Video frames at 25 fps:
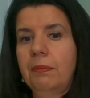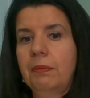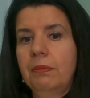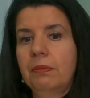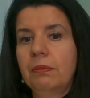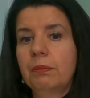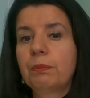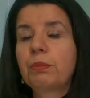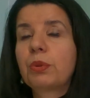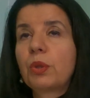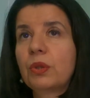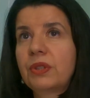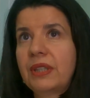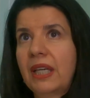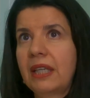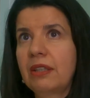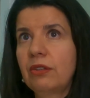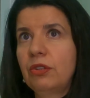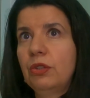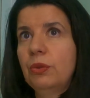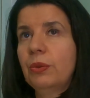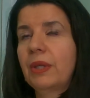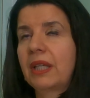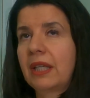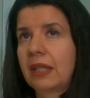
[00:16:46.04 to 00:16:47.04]
protect
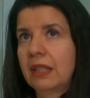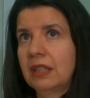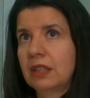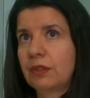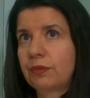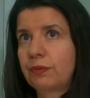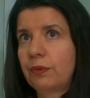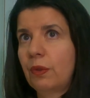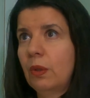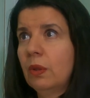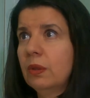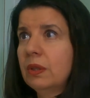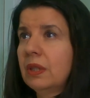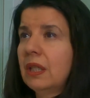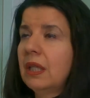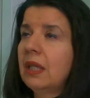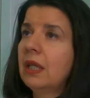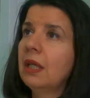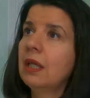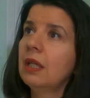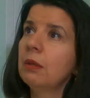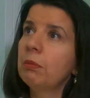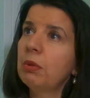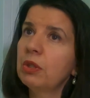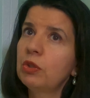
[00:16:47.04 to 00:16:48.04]
you against fraud,
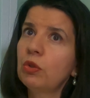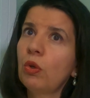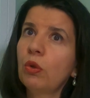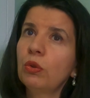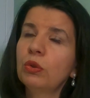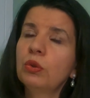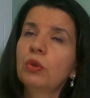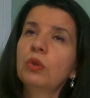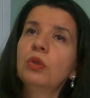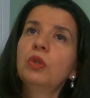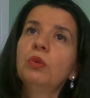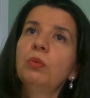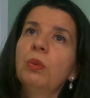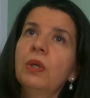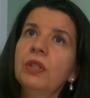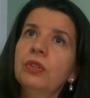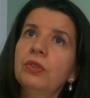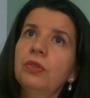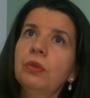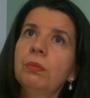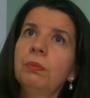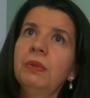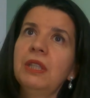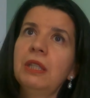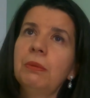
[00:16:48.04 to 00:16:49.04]
but also you want
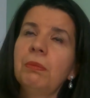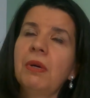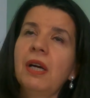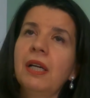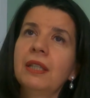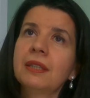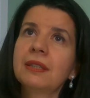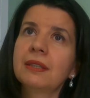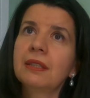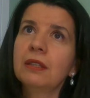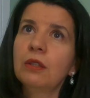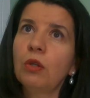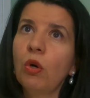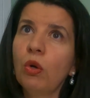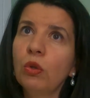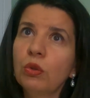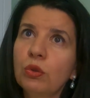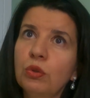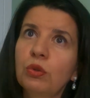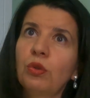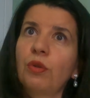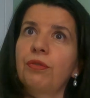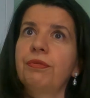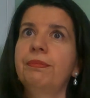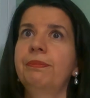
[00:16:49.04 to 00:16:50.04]
to minimize the
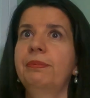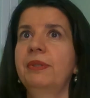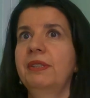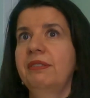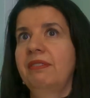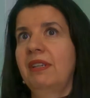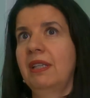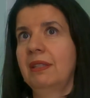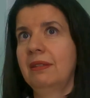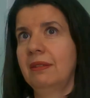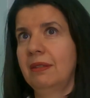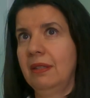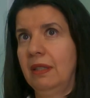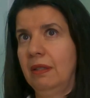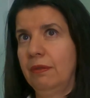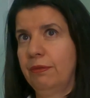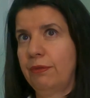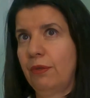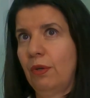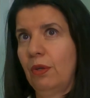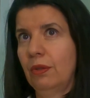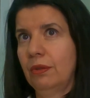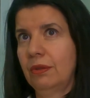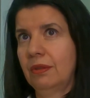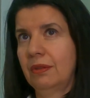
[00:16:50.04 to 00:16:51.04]
cost of preventing
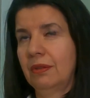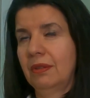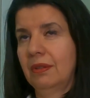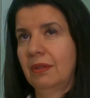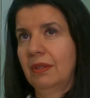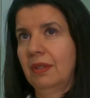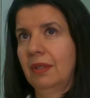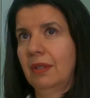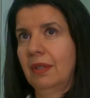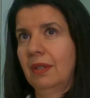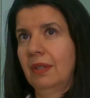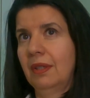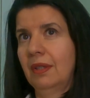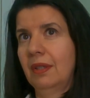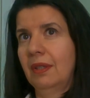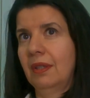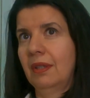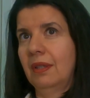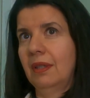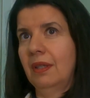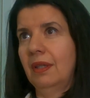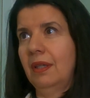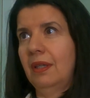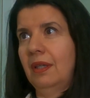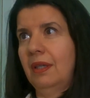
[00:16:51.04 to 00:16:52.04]
fraud.
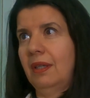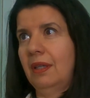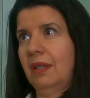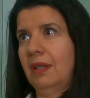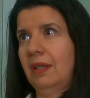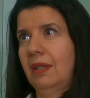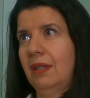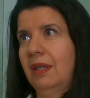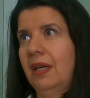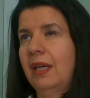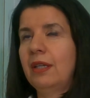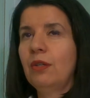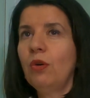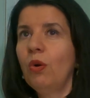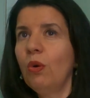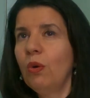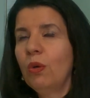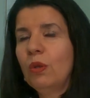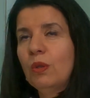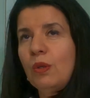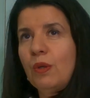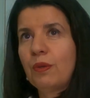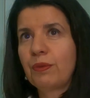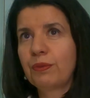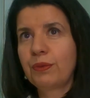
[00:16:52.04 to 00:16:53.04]
And
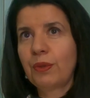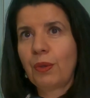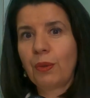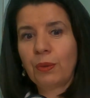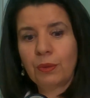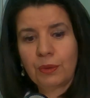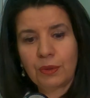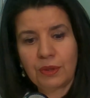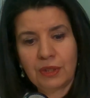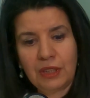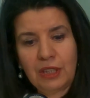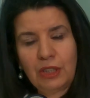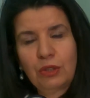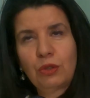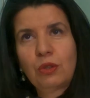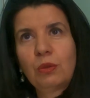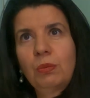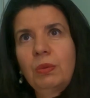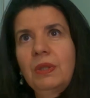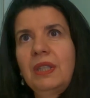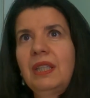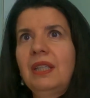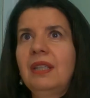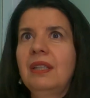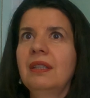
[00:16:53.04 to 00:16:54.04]
all of those need to
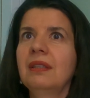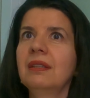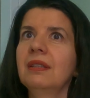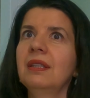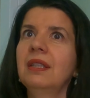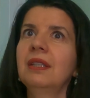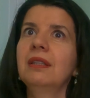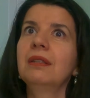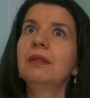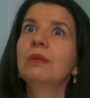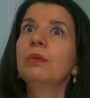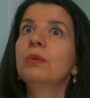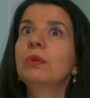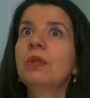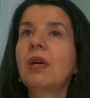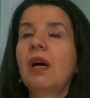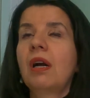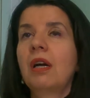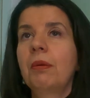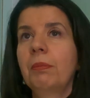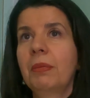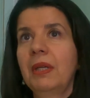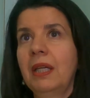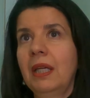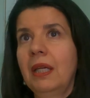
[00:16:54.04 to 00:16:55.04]
be in good
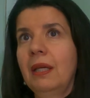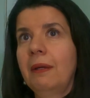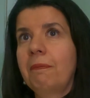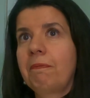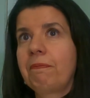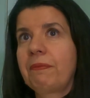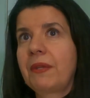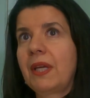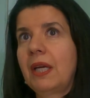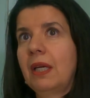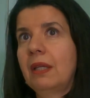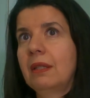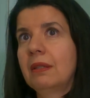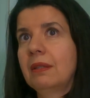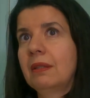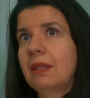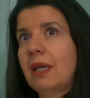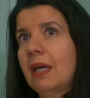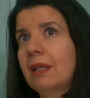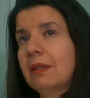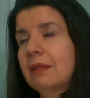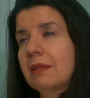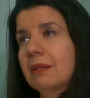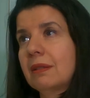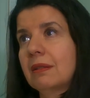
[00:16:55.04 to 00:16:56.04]
harmony. And
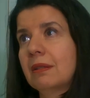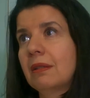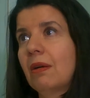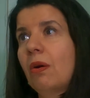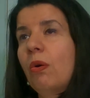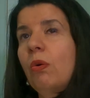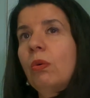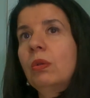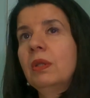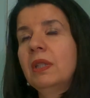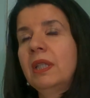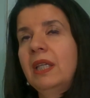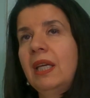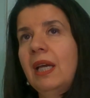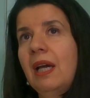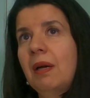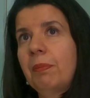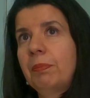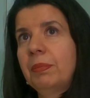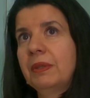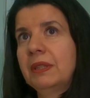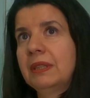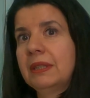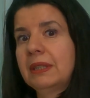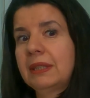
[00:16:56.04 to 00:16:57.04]
that only
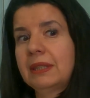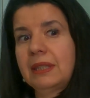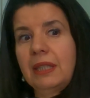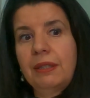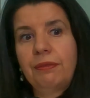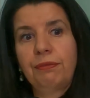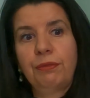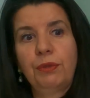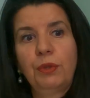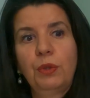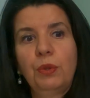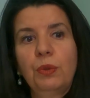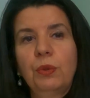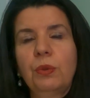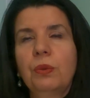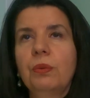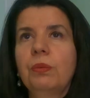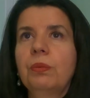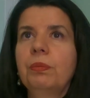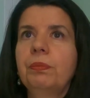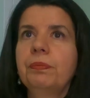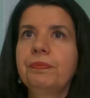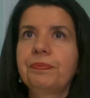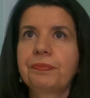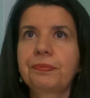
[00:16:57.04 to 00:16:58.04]
happens if
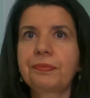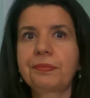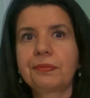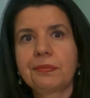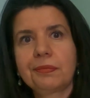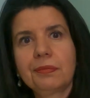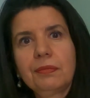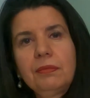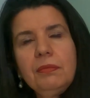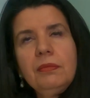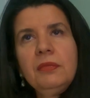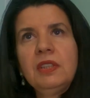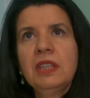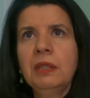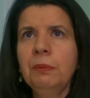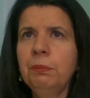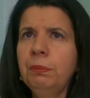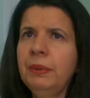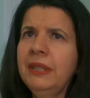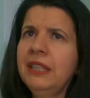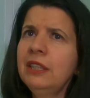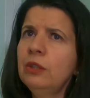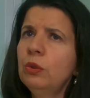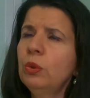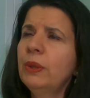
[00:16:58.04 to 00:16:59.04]
you
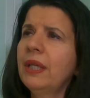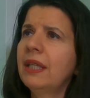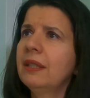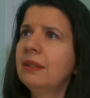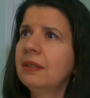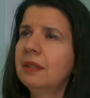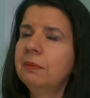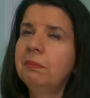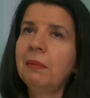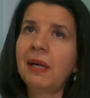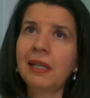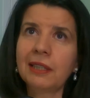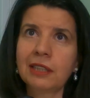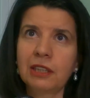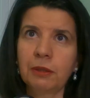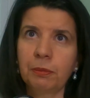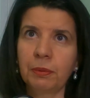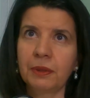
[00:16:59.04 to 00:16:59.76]
bring together multiple